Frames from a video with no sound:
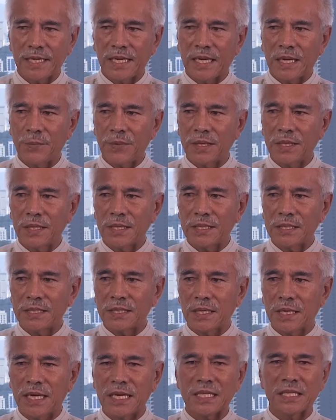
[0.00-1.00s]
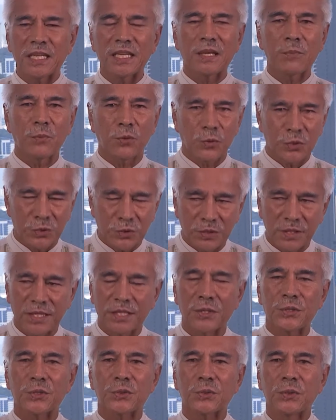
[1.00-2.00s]
I mean, it's an emotional
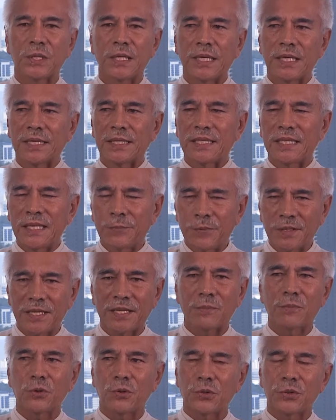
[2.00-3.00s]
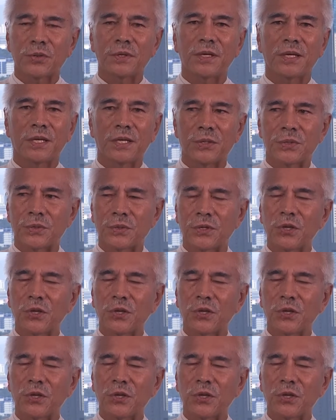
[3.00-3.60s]
issue, deeply emotional issue.